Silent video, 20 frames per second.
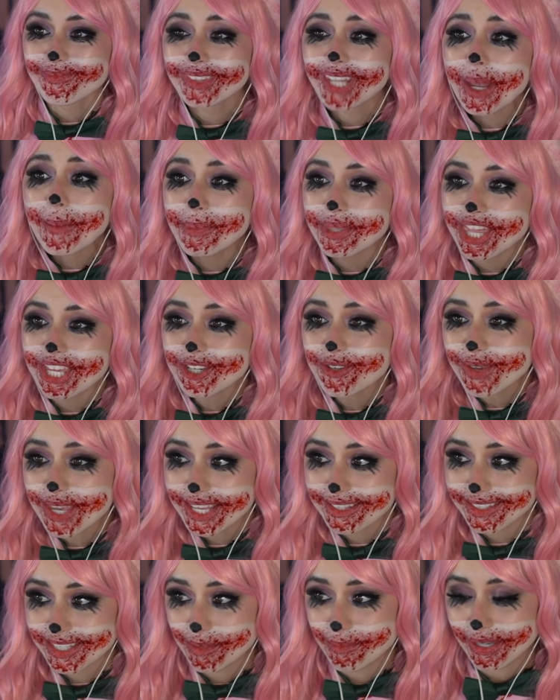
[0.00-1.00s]
But then you
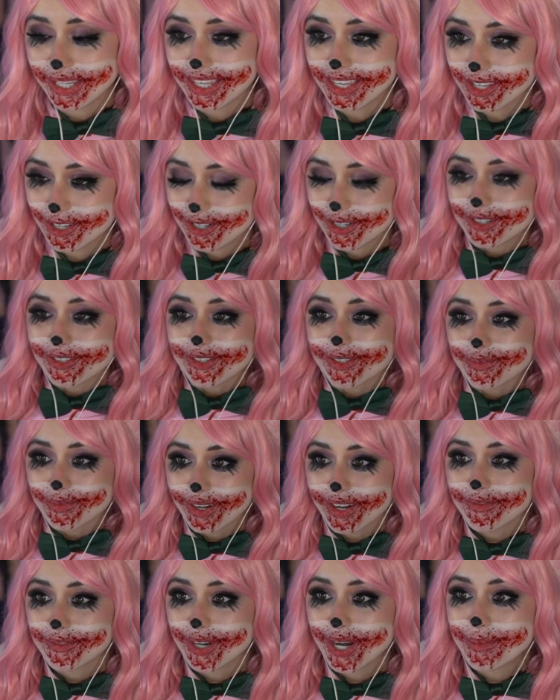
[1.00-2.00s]
can't see my ears
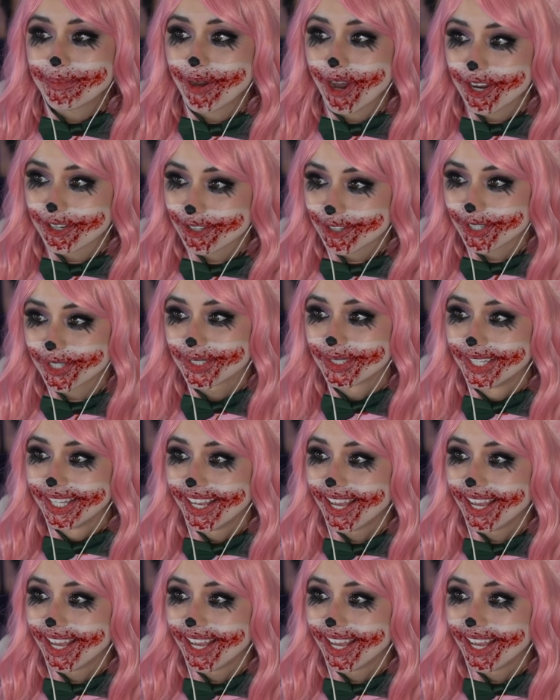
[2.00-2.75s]
whenever I posture.